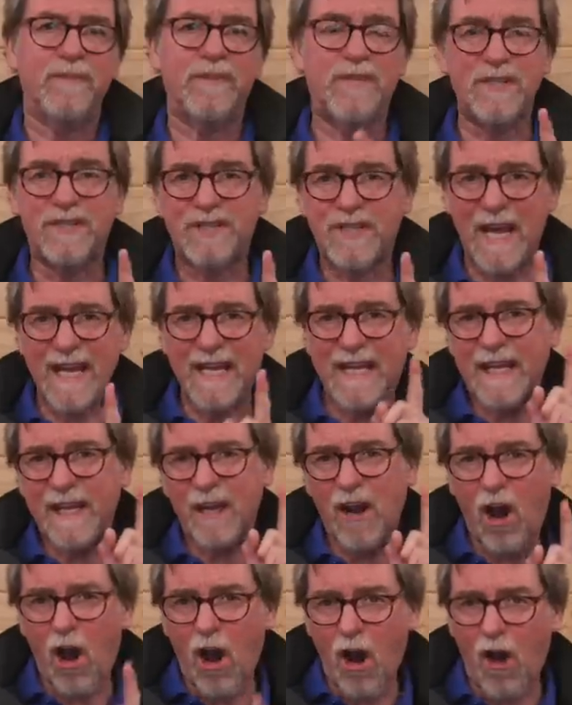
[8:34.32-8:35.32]
to take
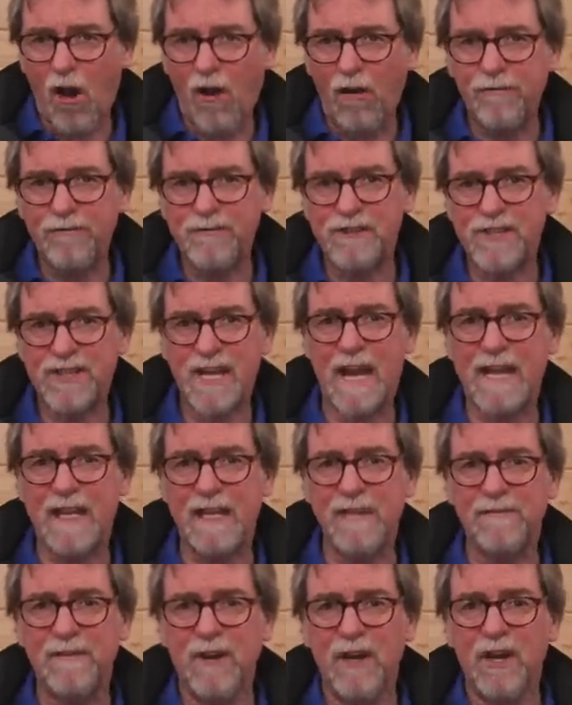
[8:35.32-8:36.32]
it off
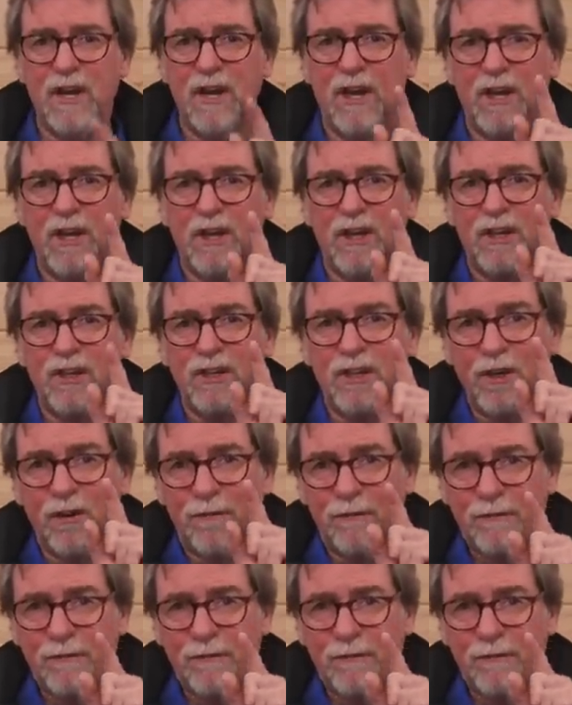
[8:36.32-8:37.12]
safe, your